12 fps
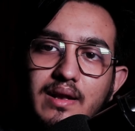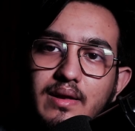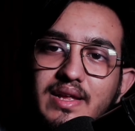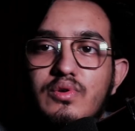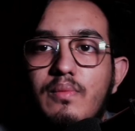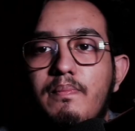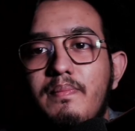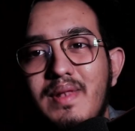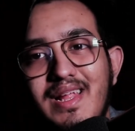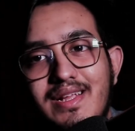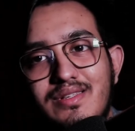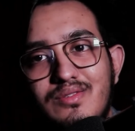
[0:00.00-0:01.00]
that. So
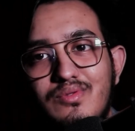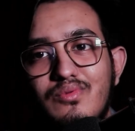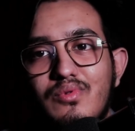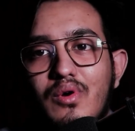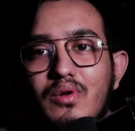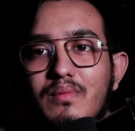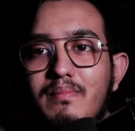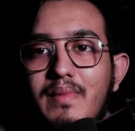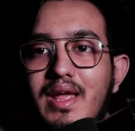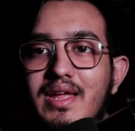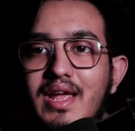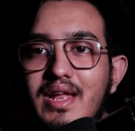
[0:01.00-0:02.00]
please do not
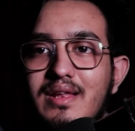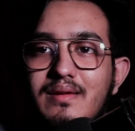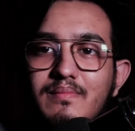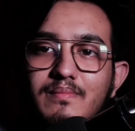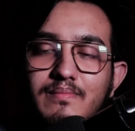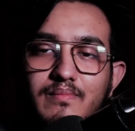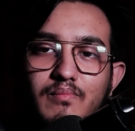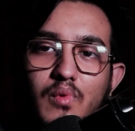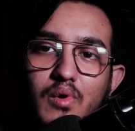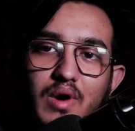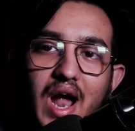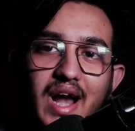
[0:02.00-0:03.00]
make any
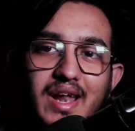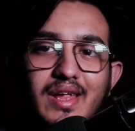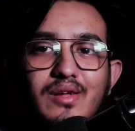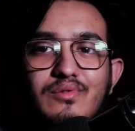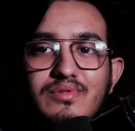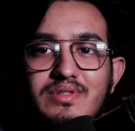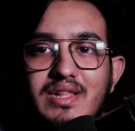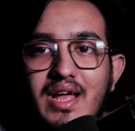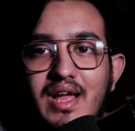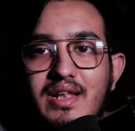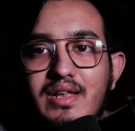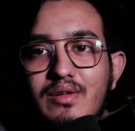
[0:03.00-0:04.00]
more argues
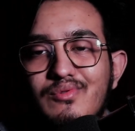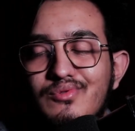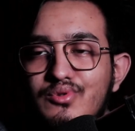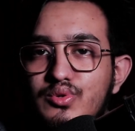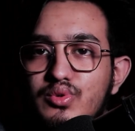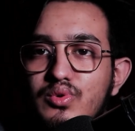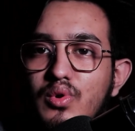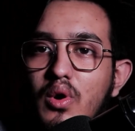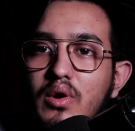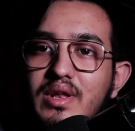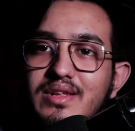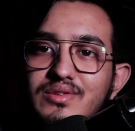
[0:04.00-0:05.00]
that you should
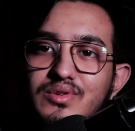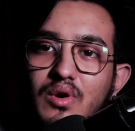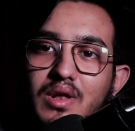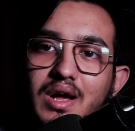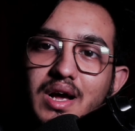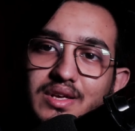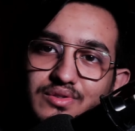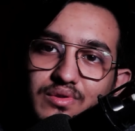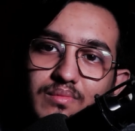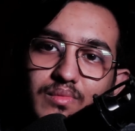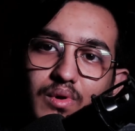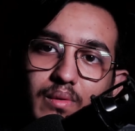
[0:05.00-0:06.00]
not install a
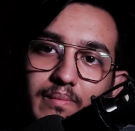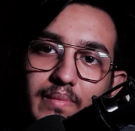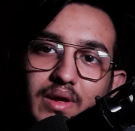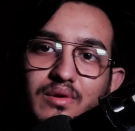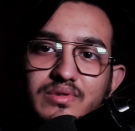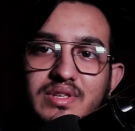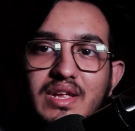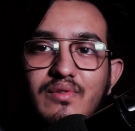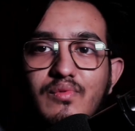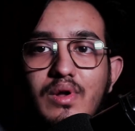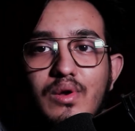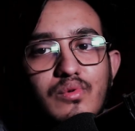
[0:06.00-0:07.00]
custom ROM because
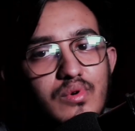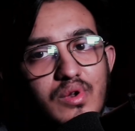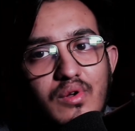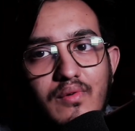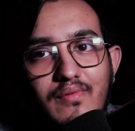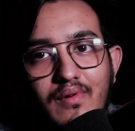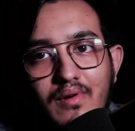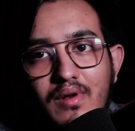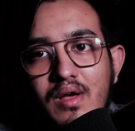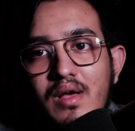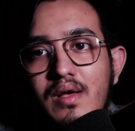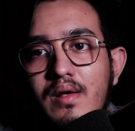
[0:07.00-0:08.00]
it will root your phone.
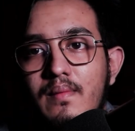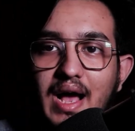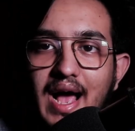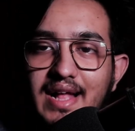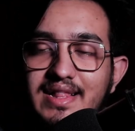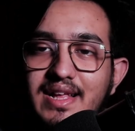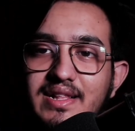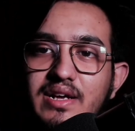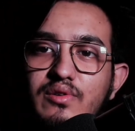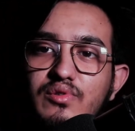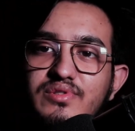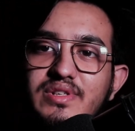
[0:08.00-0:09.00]
I think the
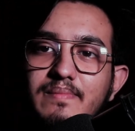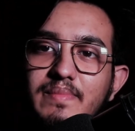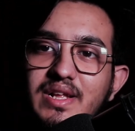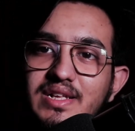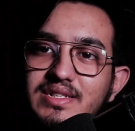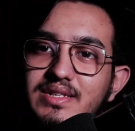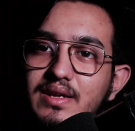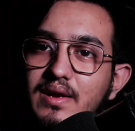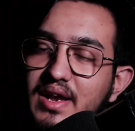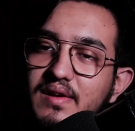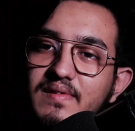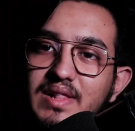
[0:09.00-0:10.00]
concept is
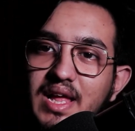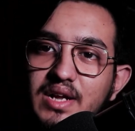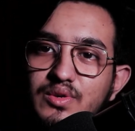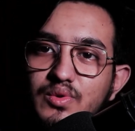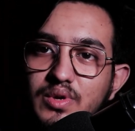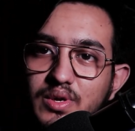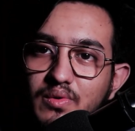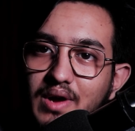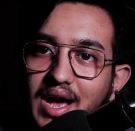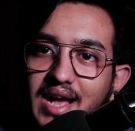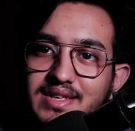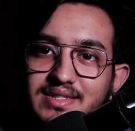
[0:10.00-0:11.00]
very clear to you
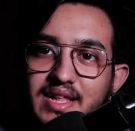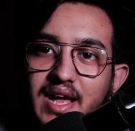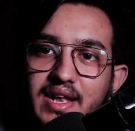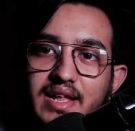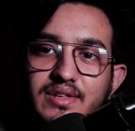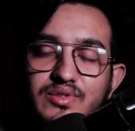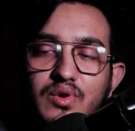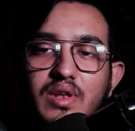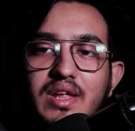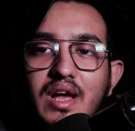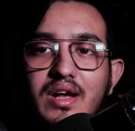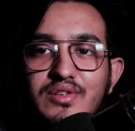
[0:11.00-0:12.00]
guys that
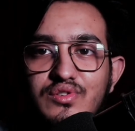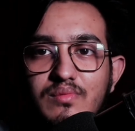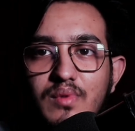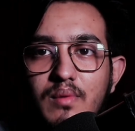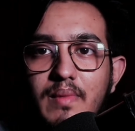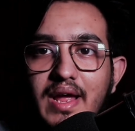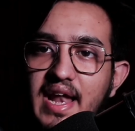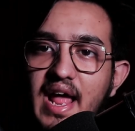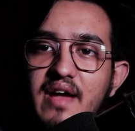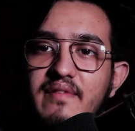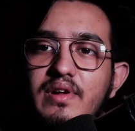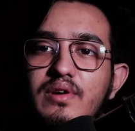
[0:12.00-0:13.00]
installing a custom ROM and
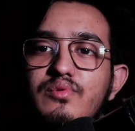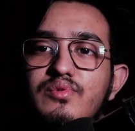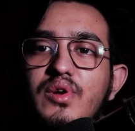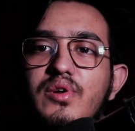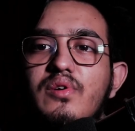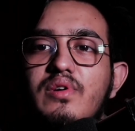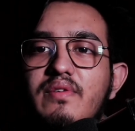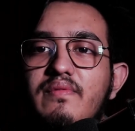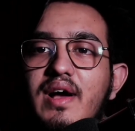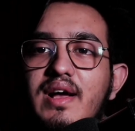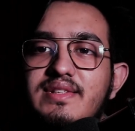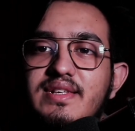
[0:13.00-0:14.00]
having root on your
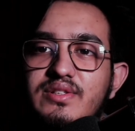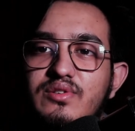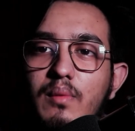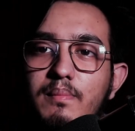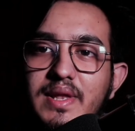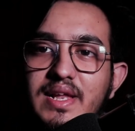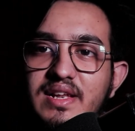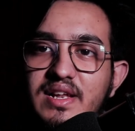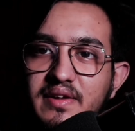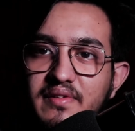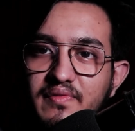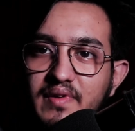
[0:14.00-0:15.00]
device is completely
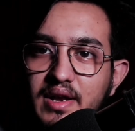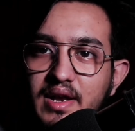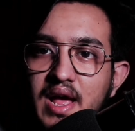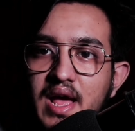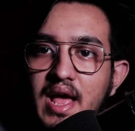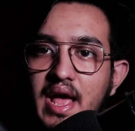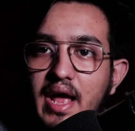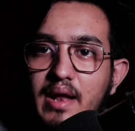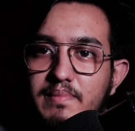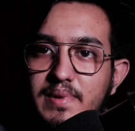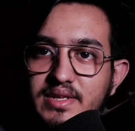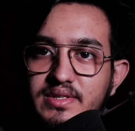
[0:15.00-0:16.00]
different,
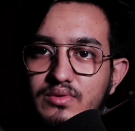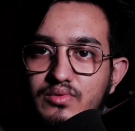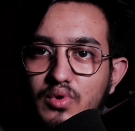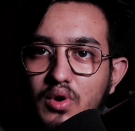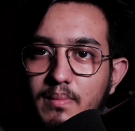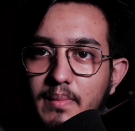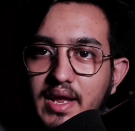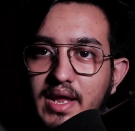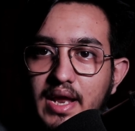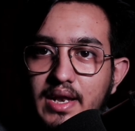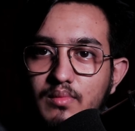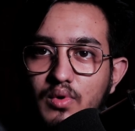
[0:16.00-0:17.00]
and please do not
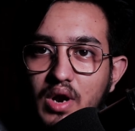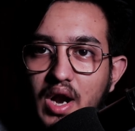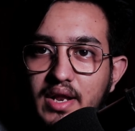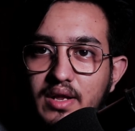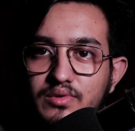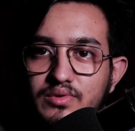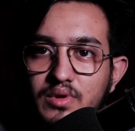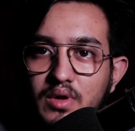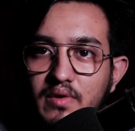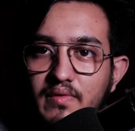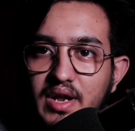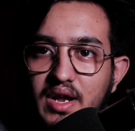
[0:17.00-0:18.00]
make any more argues
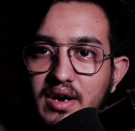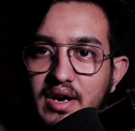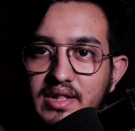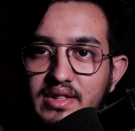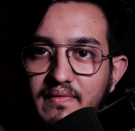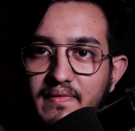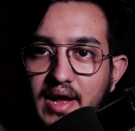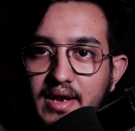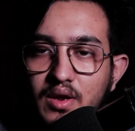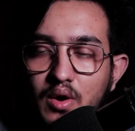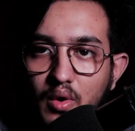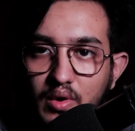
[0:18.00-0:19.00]
regarding the
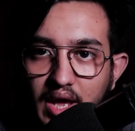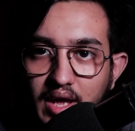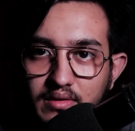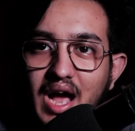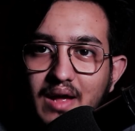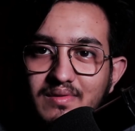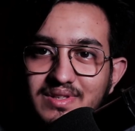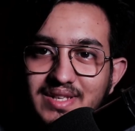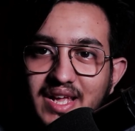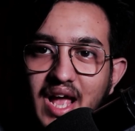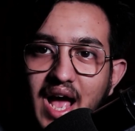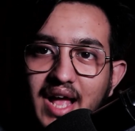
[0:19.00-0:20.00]
fact. Okay, I will
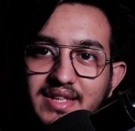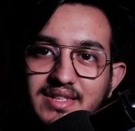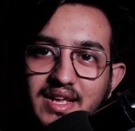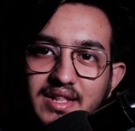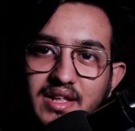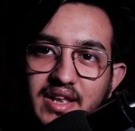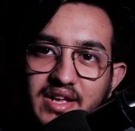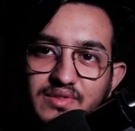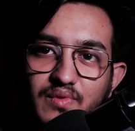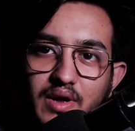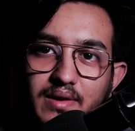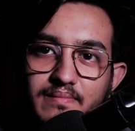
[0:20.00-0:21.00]
see you guys in the
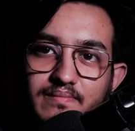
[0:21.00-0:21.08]
next one.